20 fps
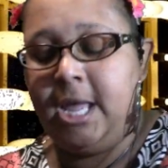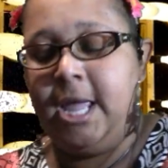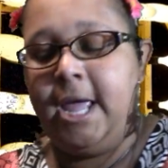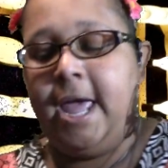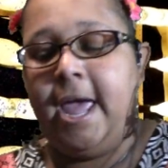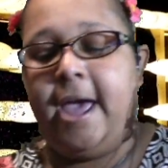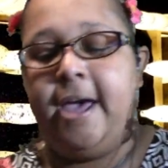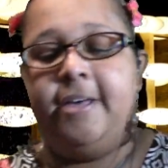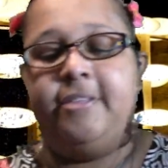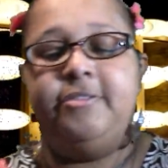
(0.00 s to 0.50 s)

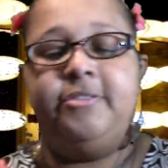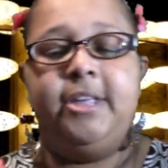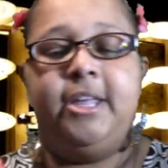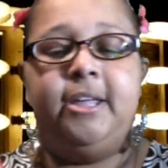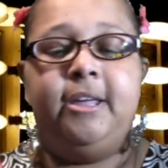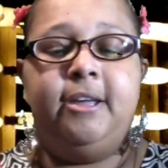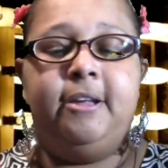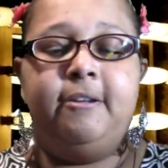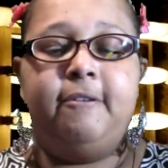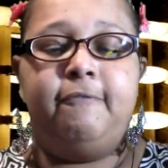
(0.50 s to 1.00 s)
And
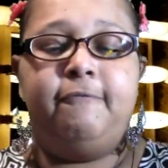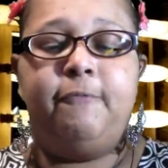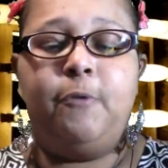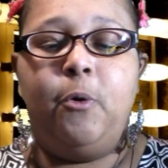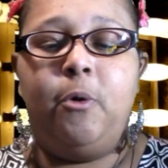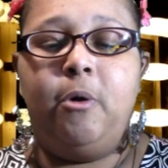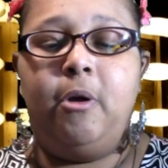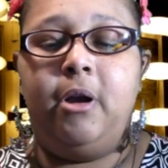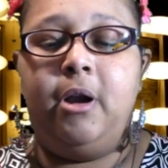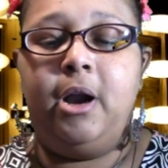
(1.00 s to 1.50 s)
then
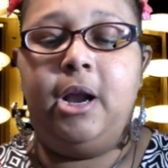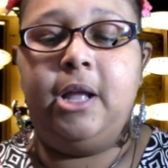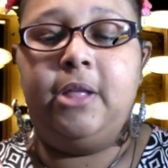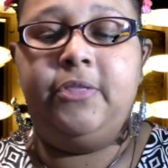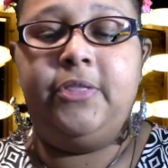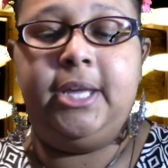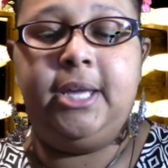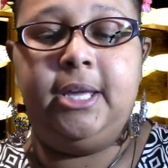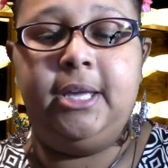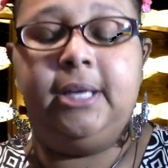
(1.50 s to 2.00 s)
for
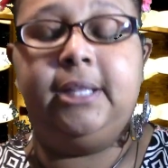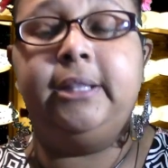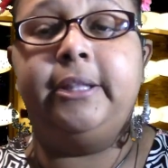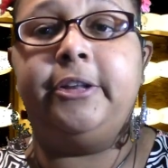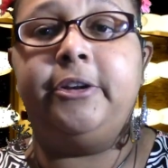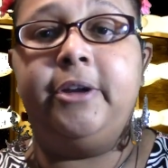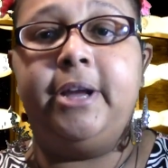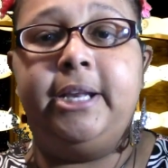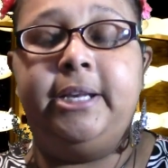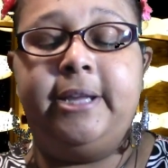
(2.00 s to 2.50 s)
the
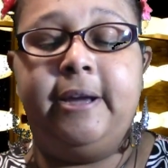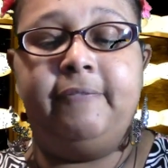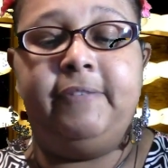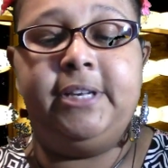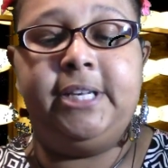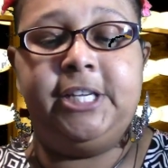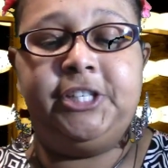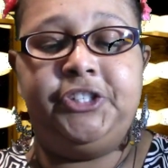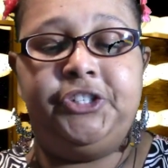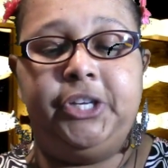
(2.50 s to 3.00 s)
glitter and
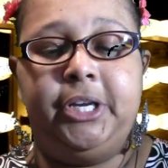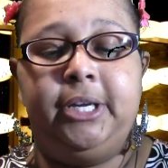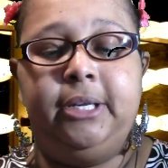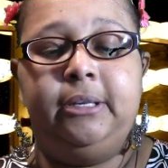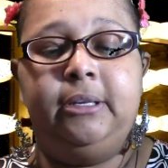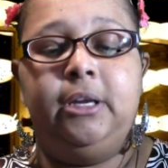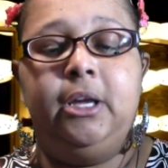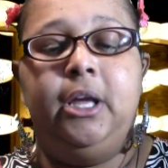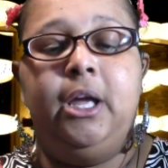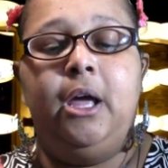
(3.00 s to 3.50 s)

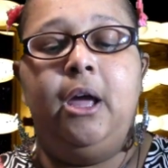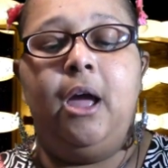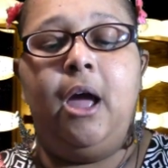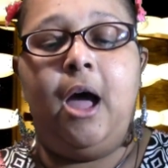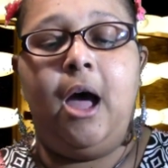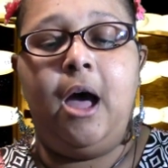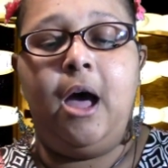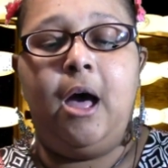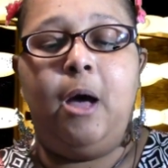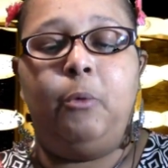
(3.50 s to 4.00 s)
definition,
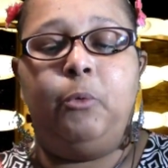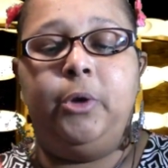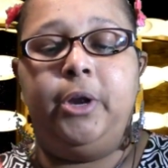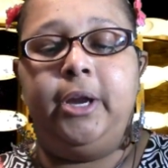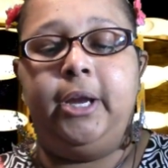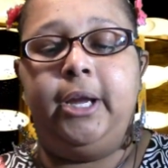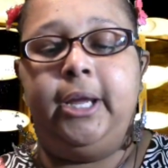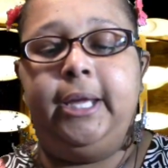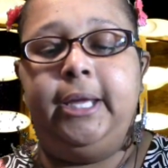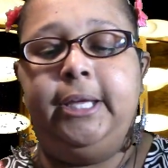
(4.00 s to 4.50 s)

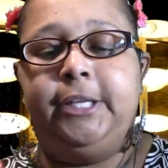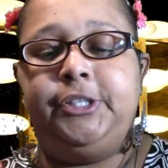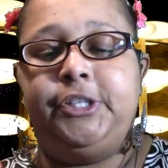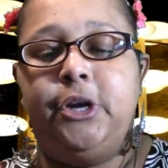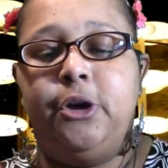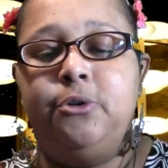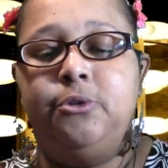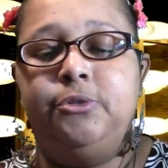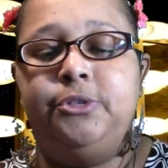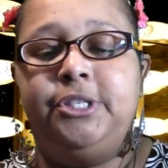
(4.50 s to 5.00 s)
he
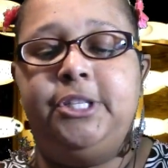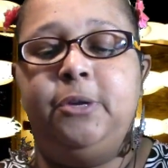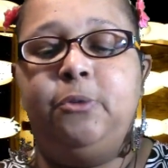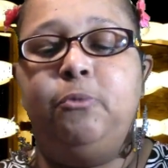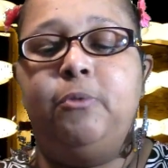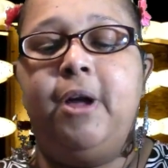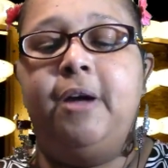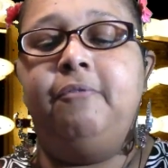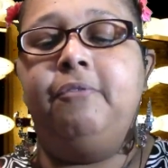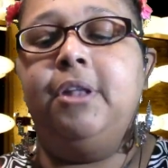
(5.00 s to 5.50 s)
chose the
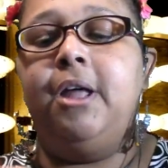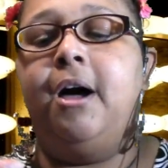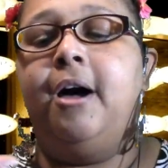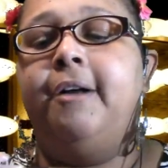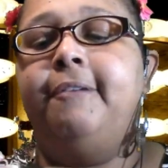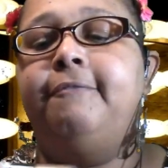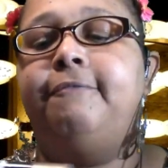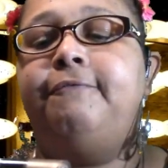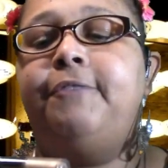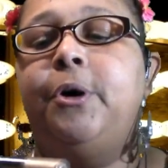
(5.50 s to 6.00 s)

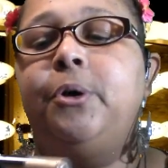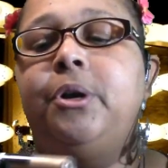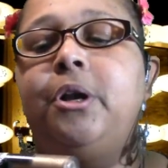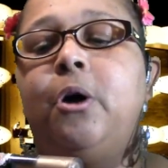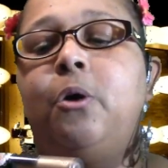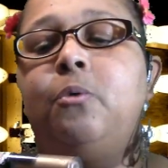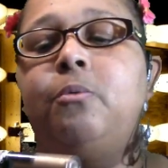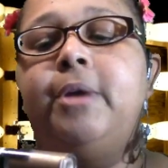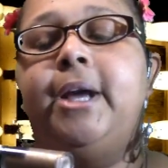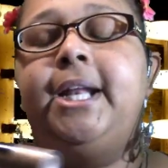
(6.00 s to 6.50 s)
Revlon
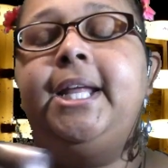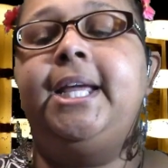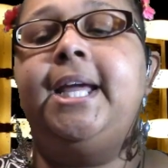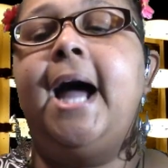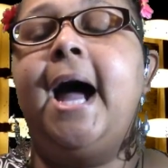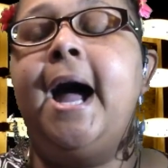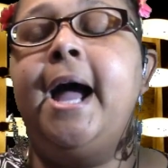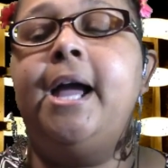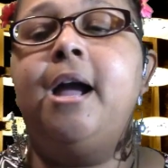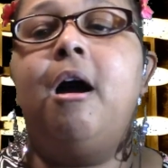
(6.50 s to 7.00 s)
Photo Ready
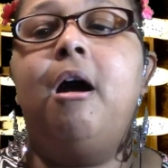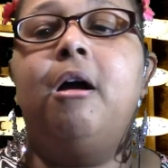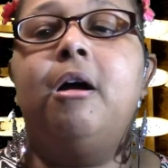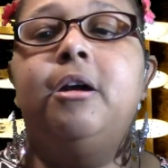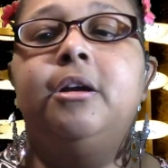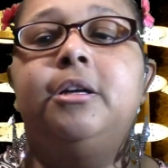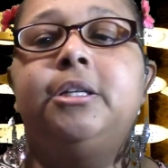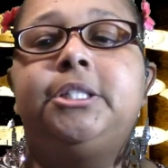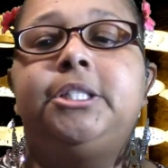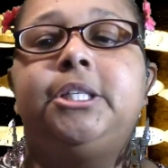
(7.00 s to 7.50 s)
Eye
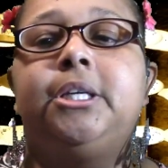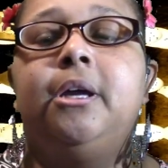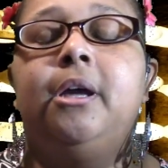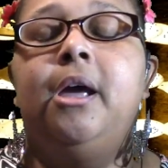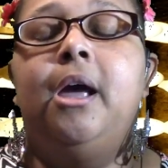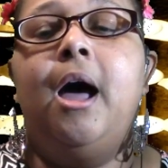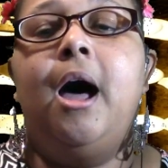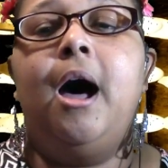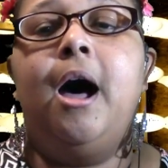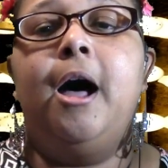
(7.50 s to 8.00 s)
Art
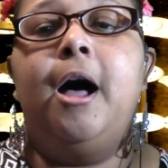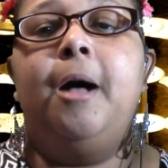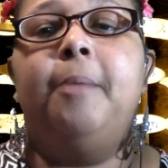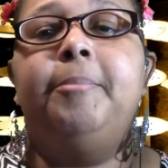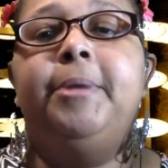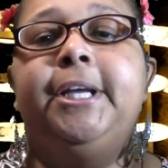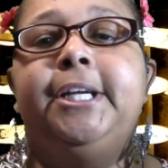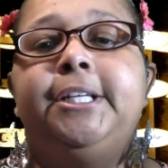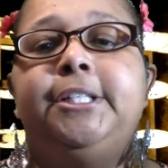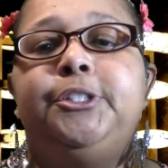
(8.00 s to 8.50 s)

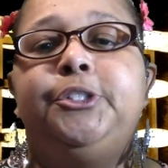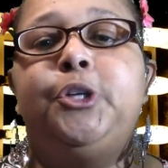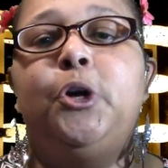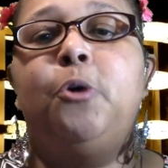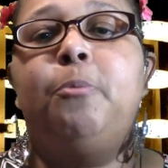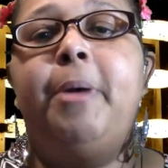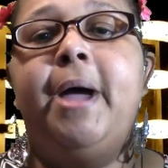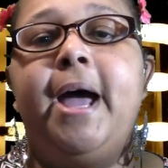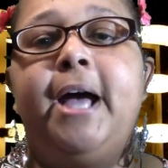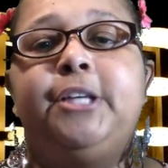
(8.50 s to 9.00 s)
in
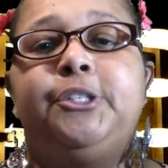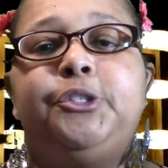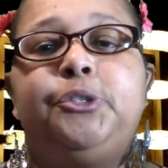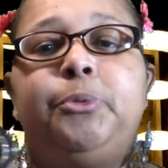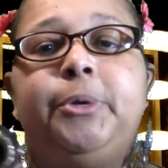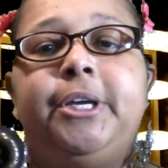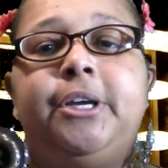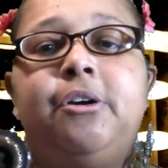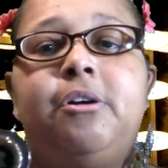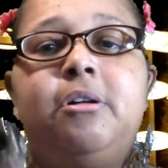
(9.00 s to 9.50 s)
Topaz
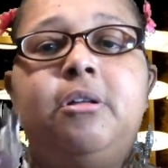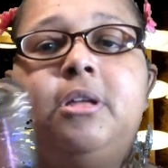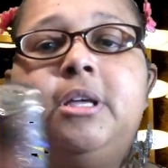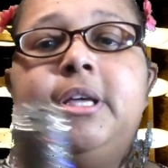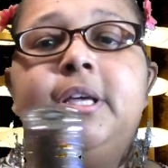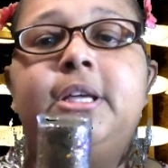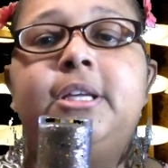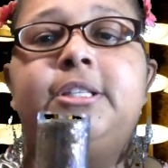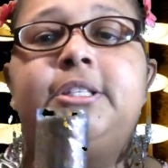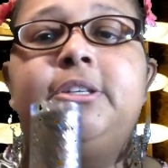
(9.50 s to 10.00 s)
Twinkle.
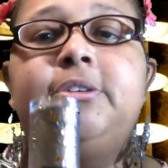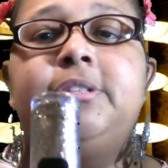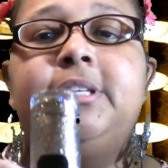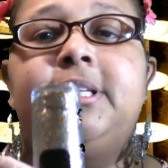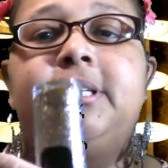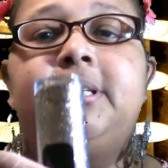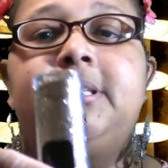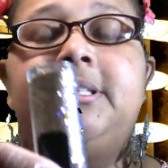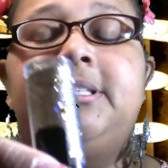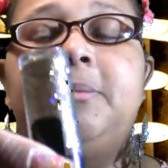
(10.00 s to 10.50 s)
So
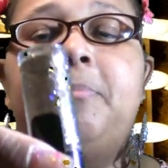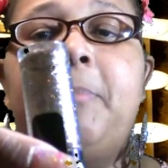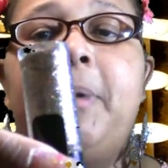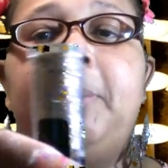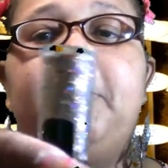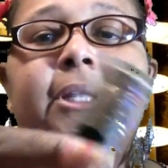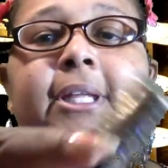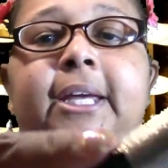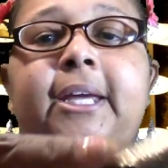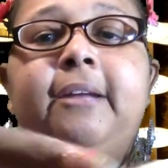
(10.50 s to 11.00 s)
this is the
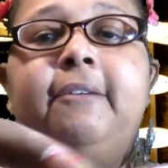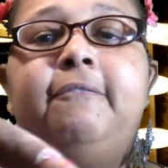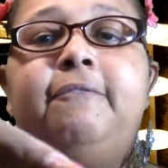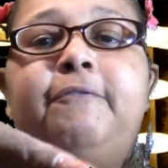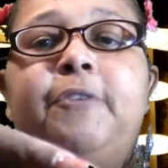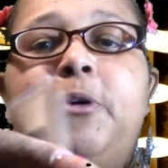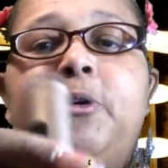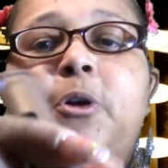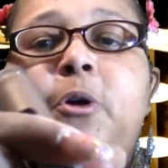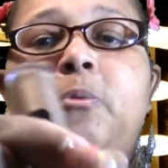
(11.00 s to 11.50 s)
Maybelline
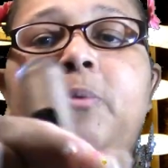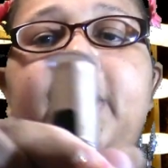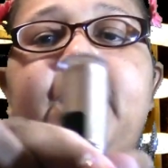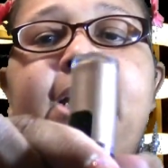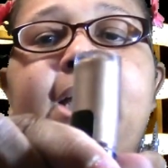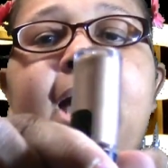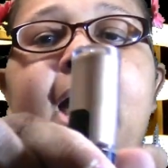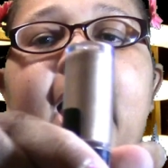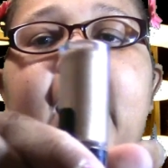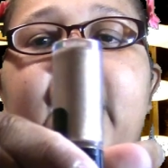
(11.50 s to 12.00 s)
Photo
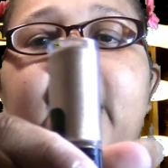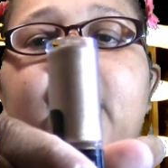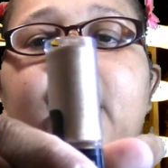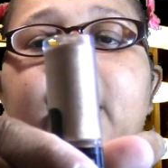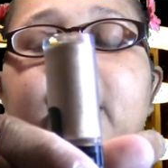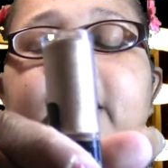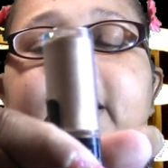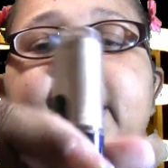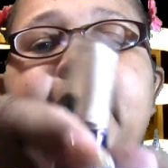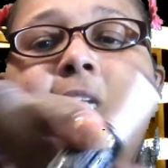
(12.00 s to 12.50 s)
Ready Eye
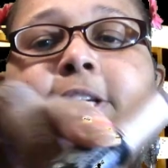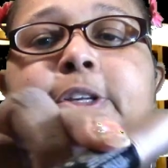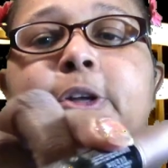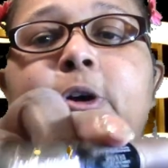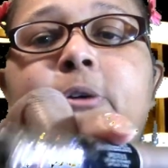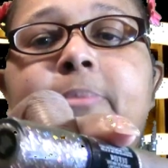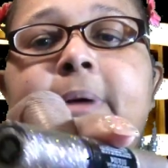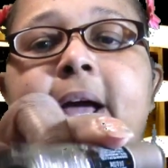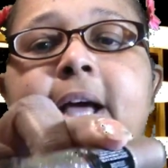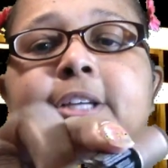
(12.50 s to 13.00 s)
Art in
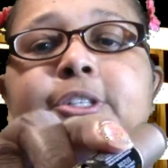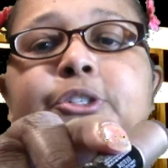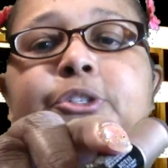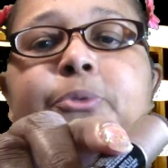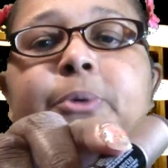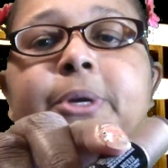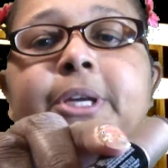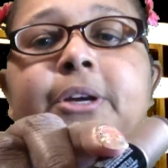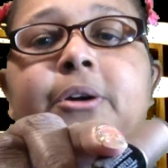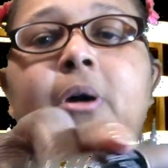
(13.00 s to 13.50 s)
Topaz
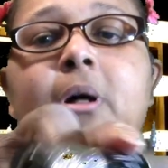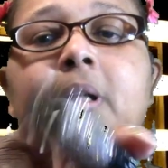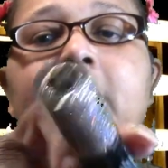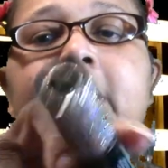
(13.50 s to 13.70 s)
Twinkle.